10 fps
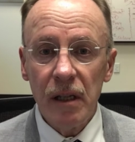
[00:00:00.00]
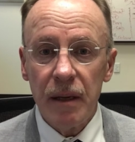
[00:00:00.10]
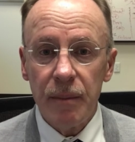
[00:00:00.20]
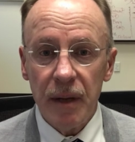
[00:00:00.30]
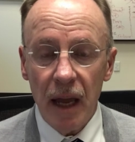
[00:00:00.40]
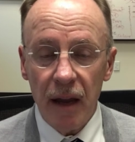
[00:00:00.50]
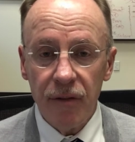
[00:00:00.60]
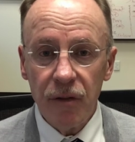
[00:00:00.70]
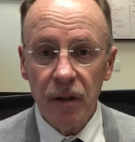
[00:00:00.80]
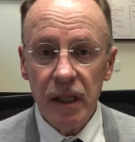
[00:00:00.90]
and
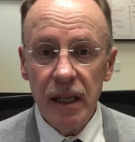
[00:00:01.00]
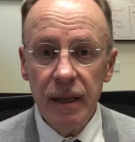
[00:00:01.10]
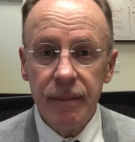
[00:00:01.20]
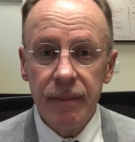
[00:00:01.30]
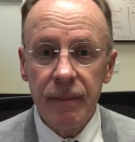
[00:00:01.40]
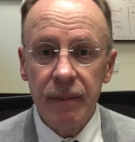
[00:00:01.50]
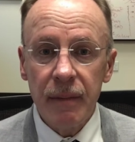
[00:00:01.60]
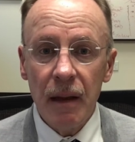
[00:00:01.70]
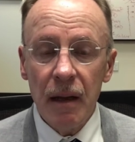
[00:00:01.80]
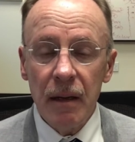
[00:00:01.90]
behaviorally,
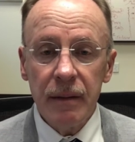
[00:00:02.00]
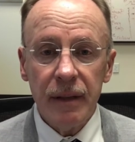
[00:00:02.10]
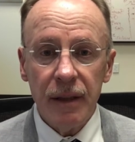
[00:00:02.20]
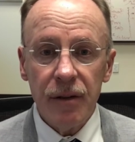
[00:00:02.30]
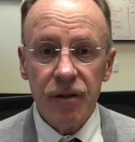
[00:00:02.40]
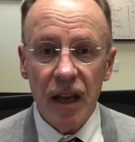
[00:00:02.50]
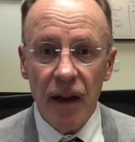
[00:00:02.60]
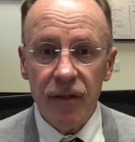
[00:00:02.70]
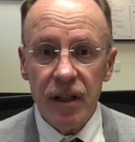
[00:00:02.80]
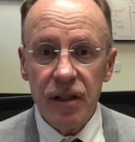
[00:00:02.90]
that there's
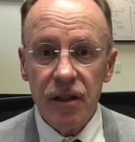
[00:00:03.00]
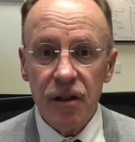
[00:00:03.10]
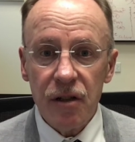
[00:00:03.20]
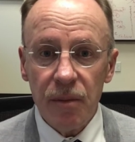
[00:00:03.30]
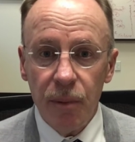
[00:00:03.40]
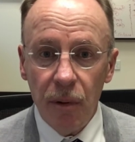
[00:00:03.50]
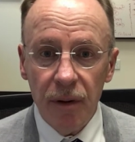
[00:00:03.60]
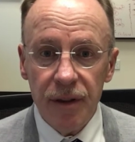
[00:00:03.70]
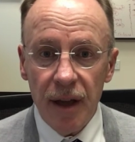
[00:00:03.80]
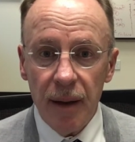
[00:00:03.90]
evidence to support
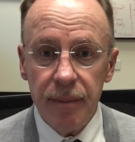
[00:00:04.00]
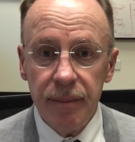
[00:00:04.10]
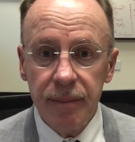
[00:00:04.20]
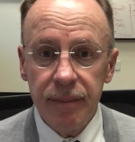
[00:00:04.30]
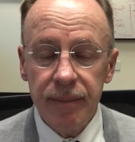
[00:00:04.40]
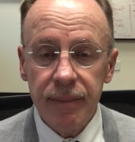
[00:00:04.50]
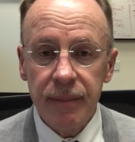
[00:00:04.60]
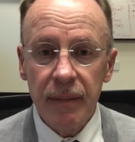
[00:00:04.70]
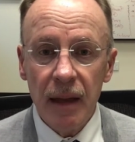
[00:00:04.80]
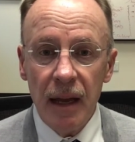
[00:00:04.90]
them,
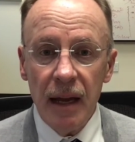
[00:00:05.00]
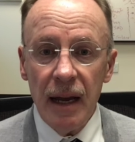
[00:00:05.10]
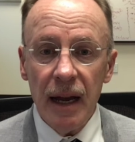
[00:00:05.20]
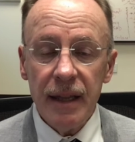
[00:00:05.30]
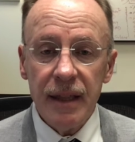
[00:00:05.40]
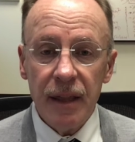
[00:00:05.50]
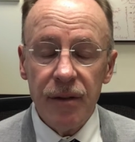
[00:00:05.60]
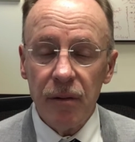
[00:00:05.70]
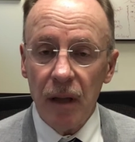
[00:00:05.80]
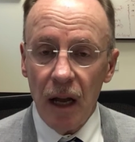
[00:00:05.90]
and that they're
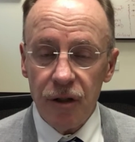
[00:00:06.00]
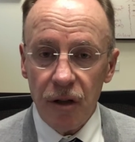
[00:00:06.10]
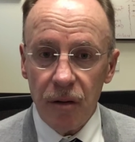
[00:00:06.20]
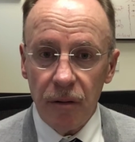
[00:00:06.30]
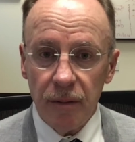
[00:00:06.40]
logical.